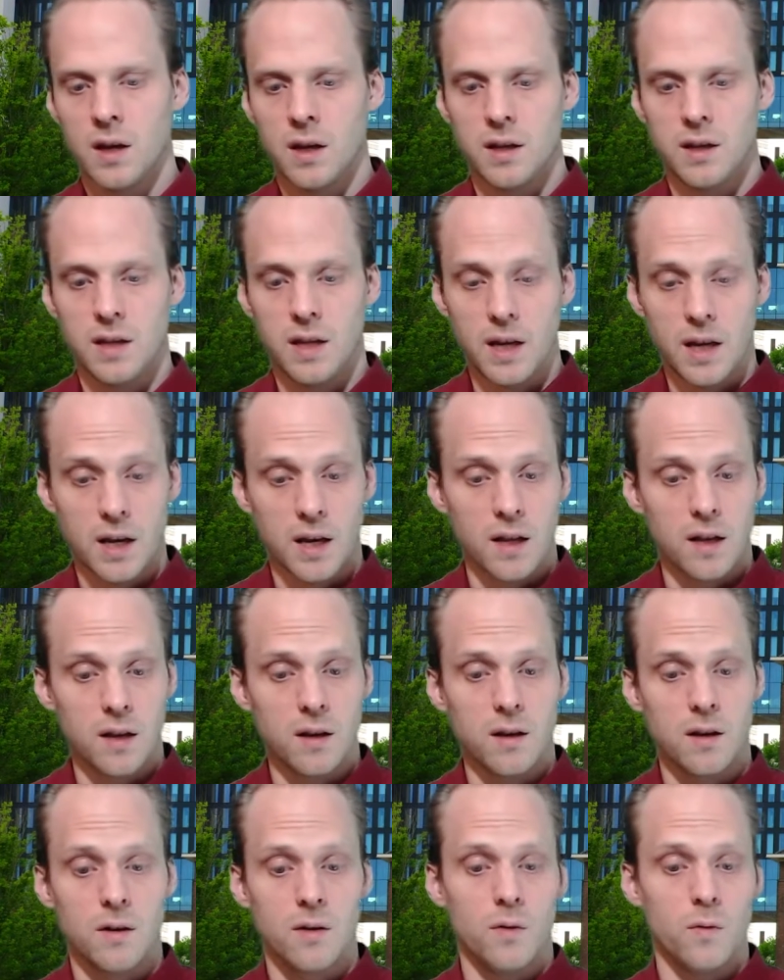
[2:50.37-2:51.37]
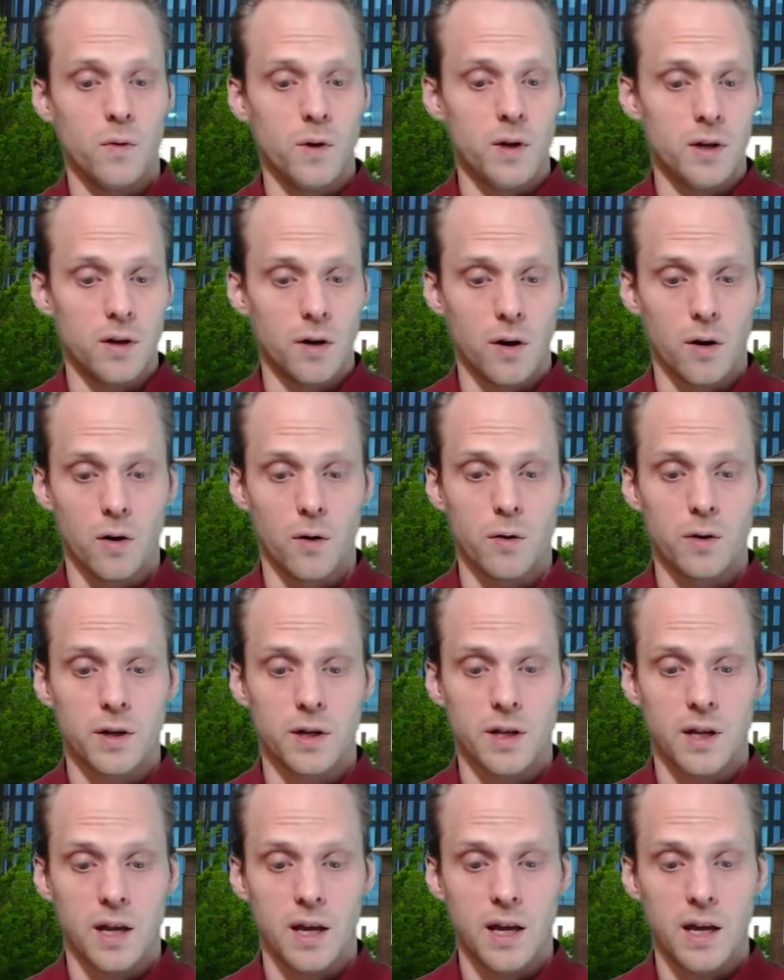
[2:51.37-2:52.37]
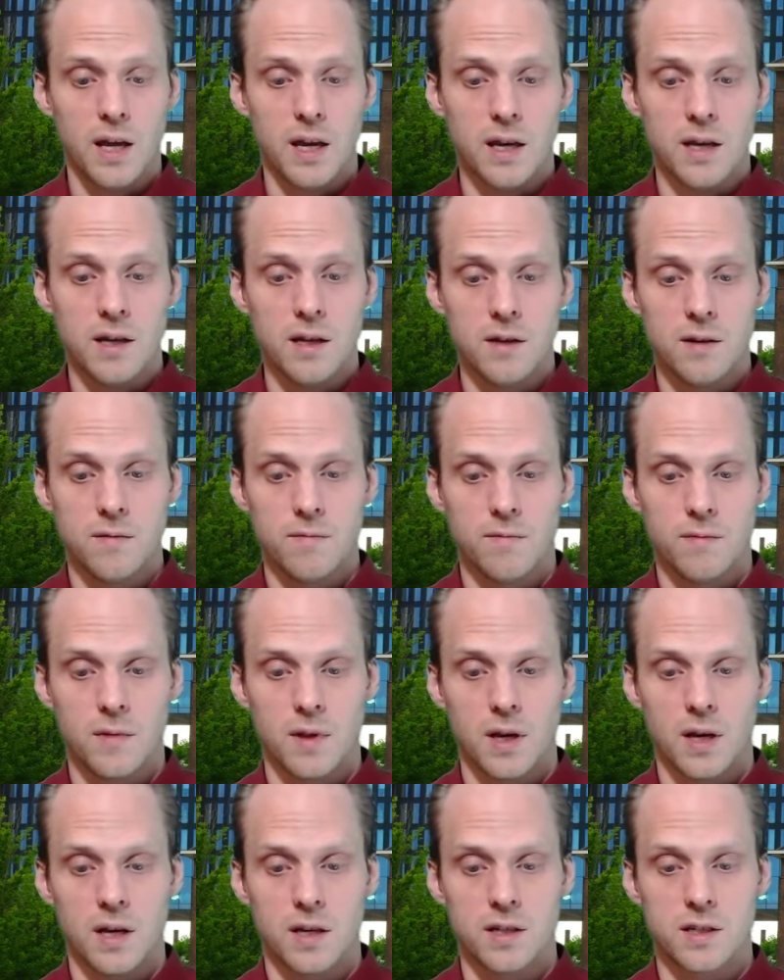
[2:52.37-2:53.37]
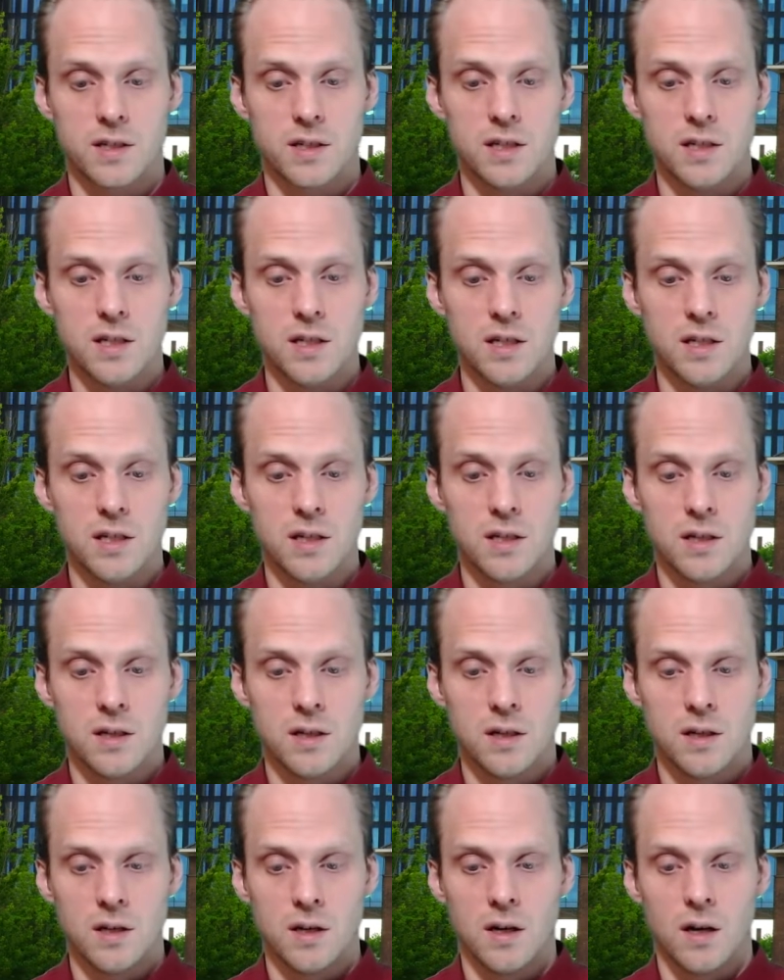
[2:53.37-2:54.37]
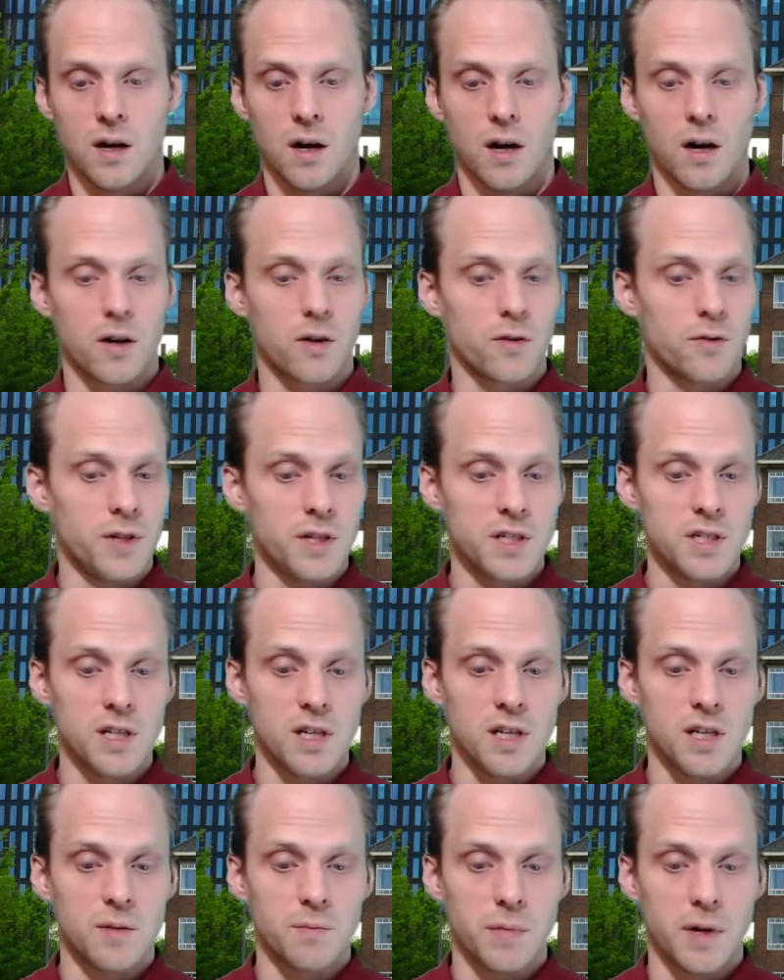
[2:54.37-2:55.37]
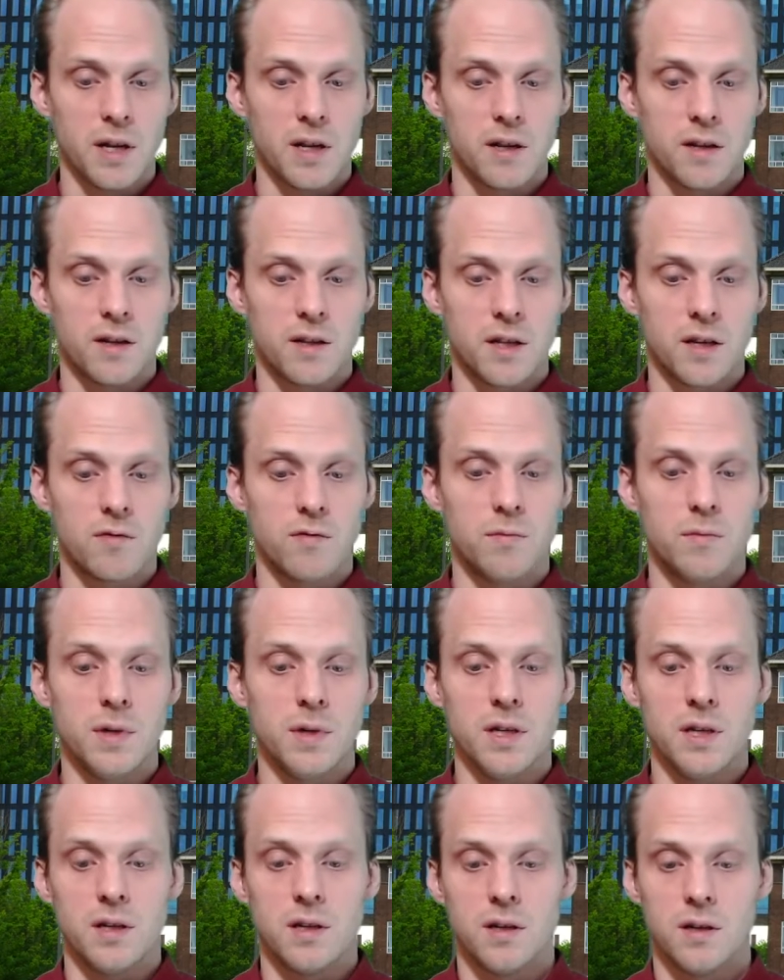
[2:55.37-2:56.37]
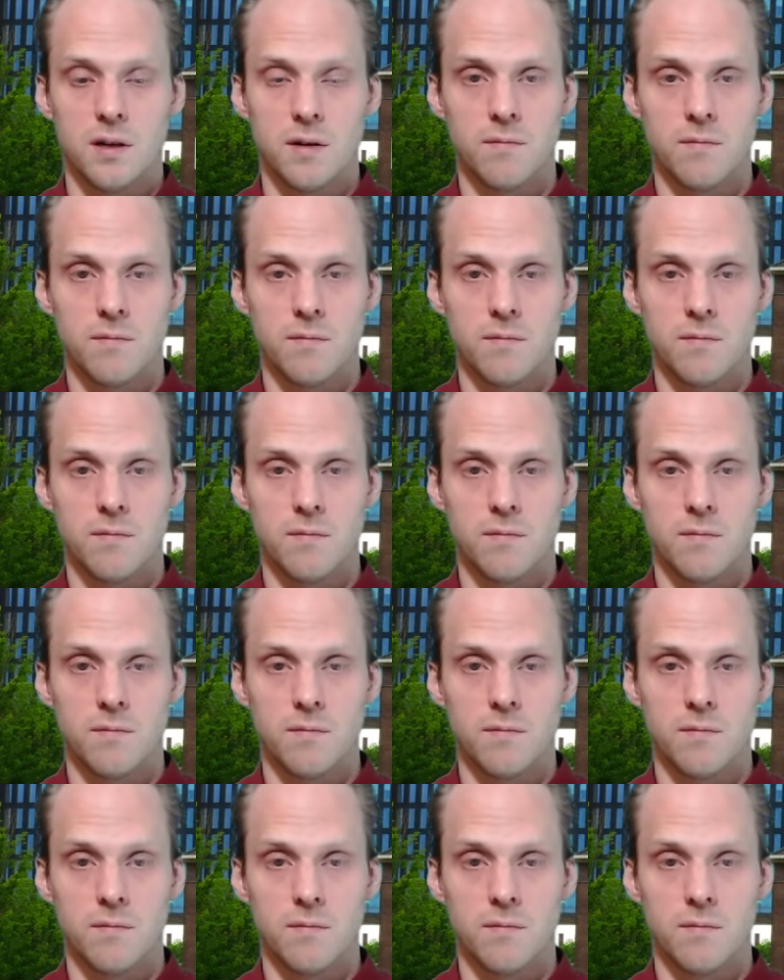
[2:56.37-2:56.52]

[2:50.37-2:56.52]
Then we know that A and C are conditionally independent given B.